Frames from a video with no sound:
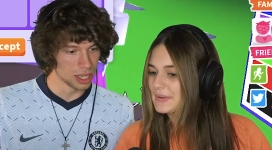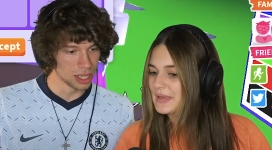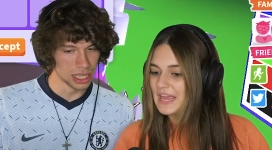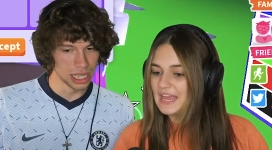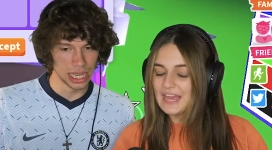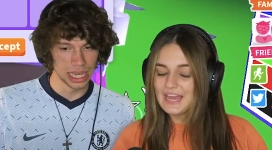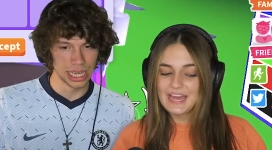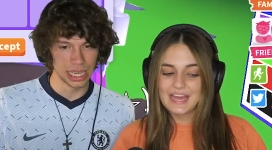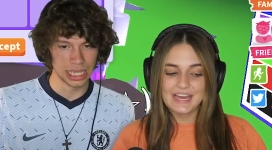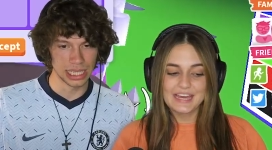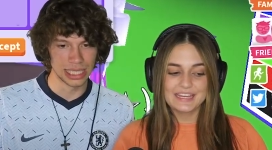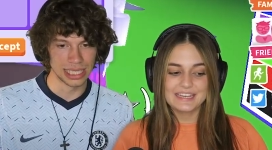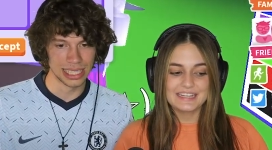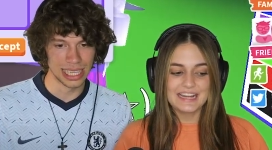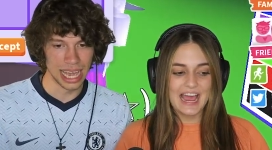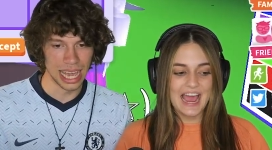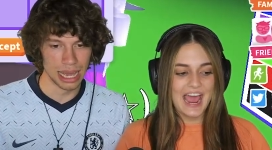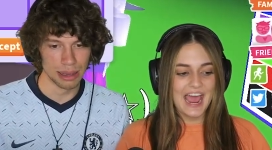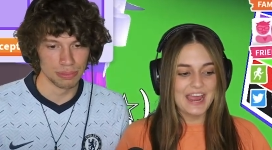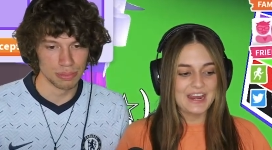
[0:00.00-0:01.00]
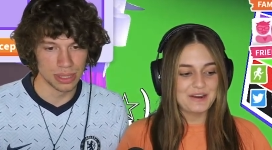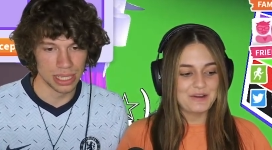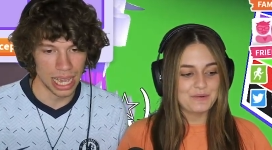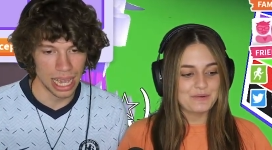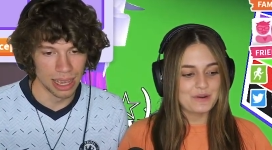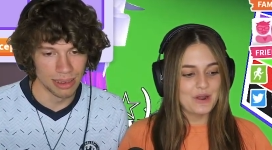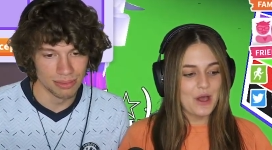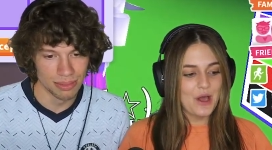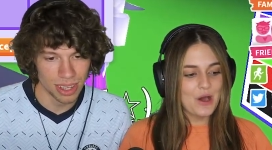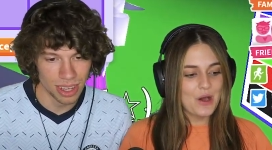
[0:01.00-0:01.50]
Speaker 1: gonna Man, accept, I'm
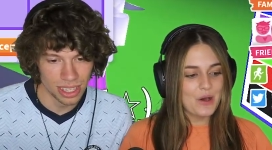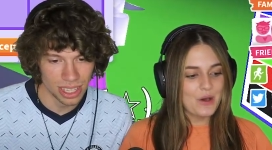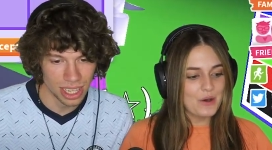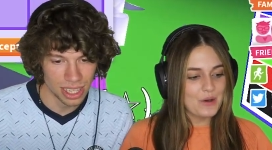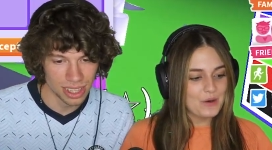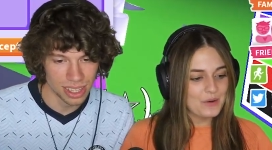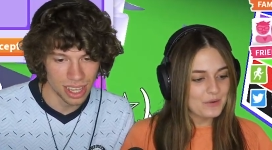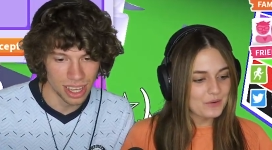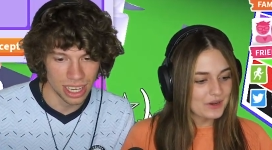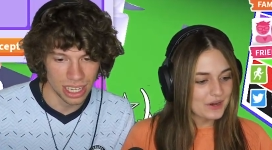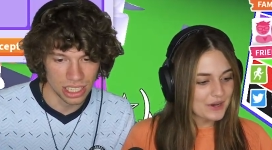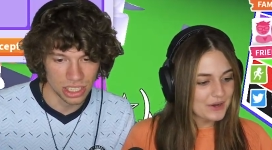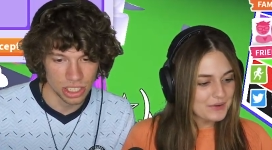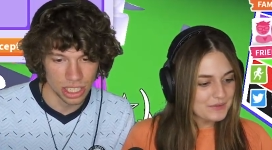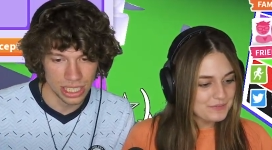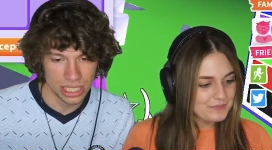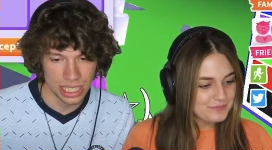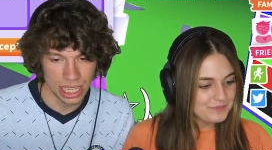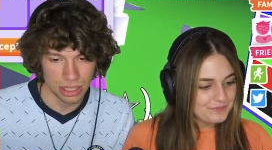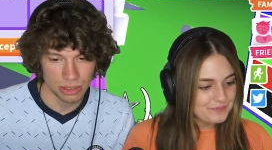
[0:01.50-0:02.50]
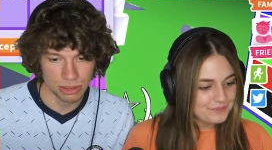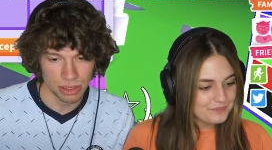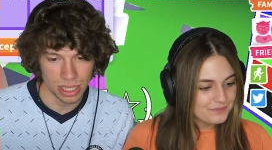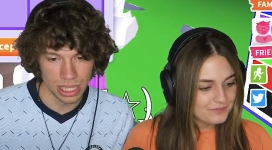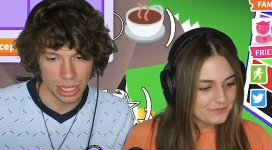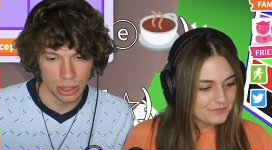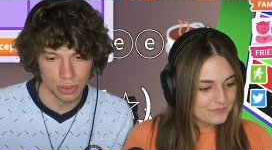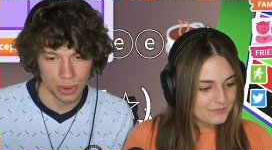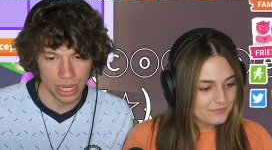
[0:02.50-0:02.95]
gonna look. She said, really